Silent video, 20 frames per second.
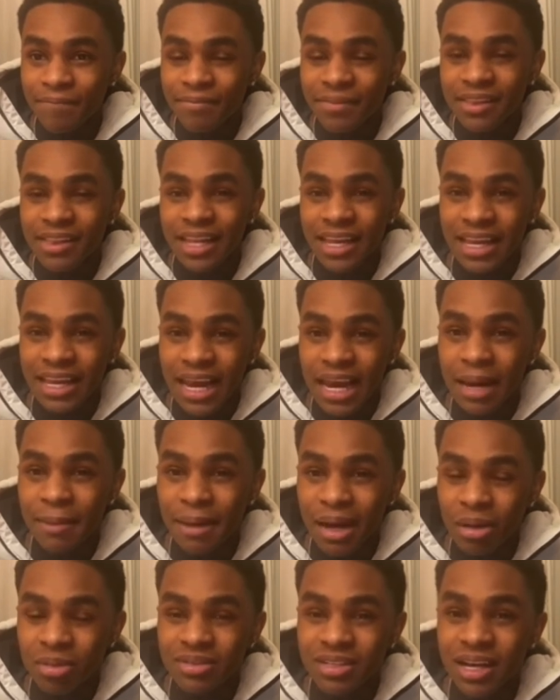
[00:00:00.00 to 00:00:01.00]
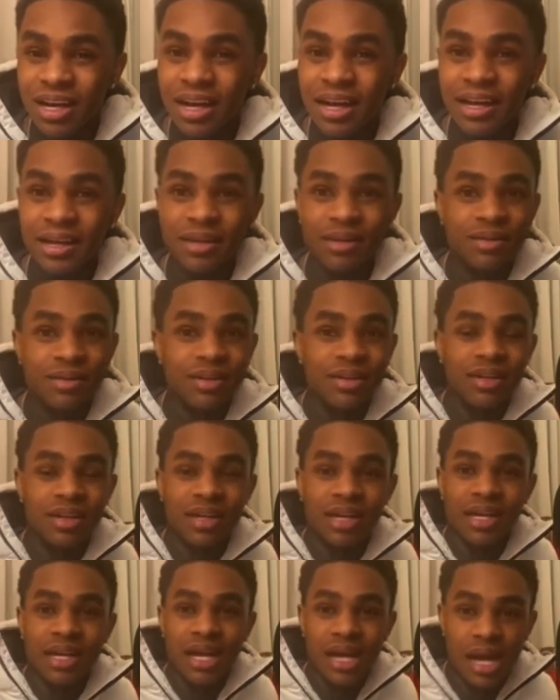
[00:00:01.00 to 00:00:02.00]
They came outside.
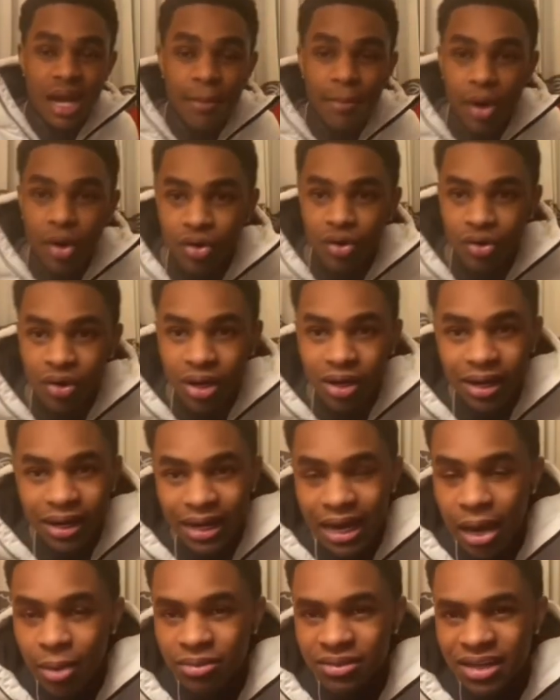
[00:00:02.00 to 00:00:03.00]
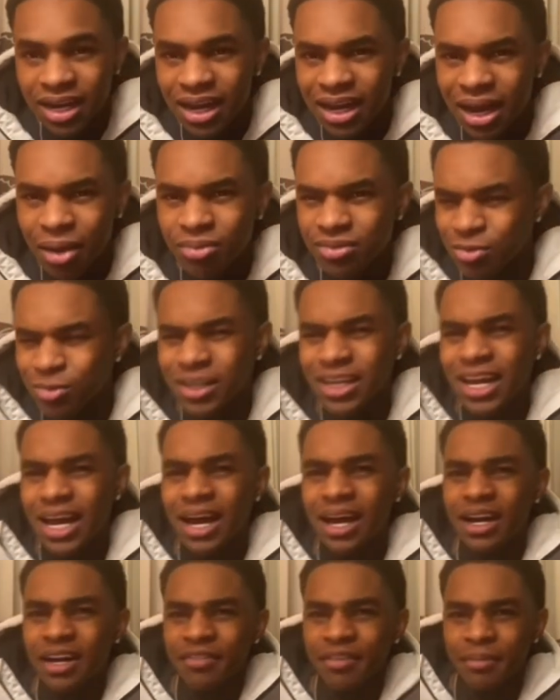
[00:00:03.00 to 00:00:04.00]
I'm on the ground like I was I was really
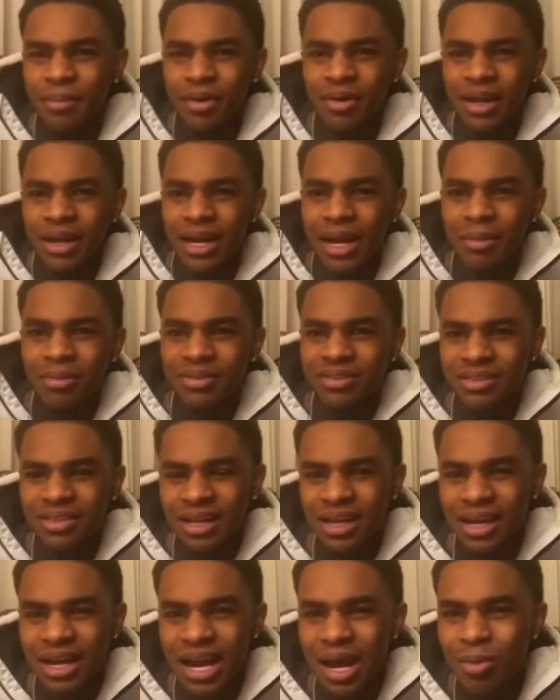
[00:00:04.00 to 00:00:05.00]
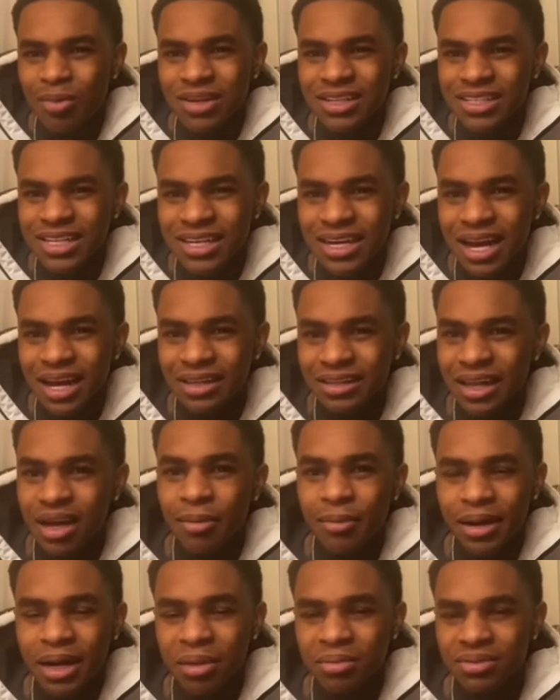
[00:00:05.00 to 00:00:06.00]
out of it, bro. Like I was I wasn't knocked out,
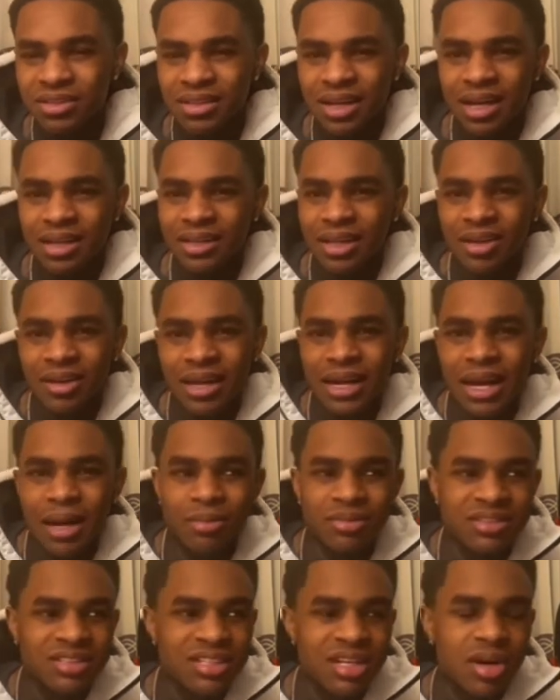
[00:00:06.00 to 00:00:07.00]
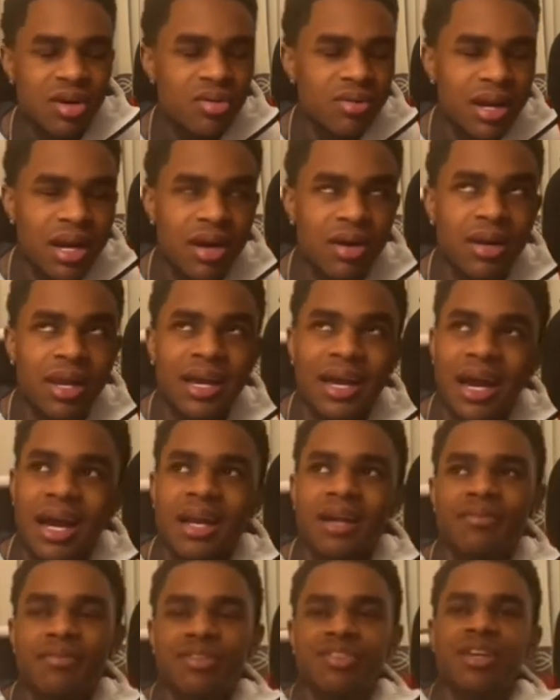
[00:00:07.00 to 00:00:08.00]
but I was knocked out. Like I was zoned out, like out
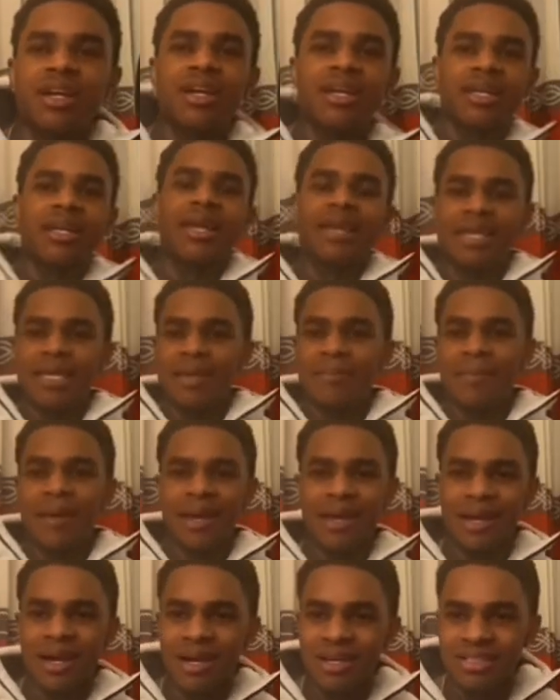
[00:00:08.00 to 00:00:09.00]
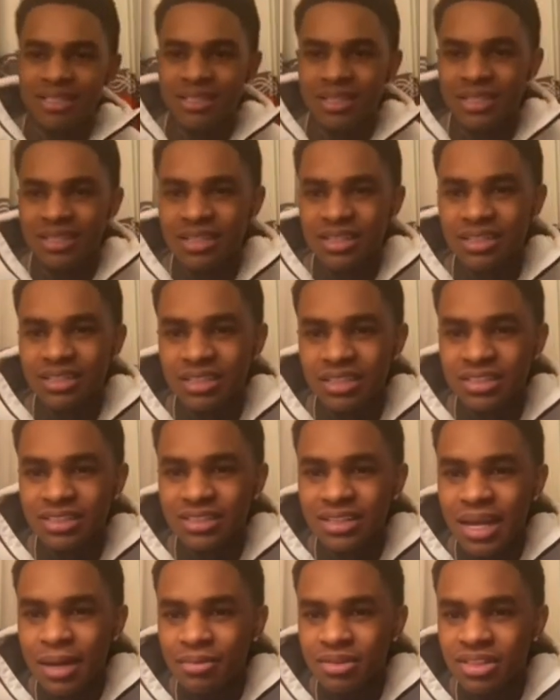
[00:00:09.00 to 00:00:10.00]
of it, trying to like get back conscious. These niggas just
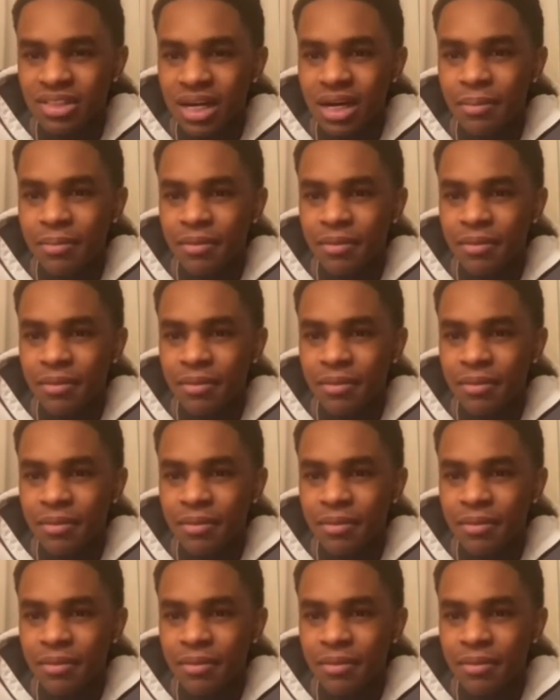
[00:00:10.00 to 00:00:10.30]
stabbed shit out of me,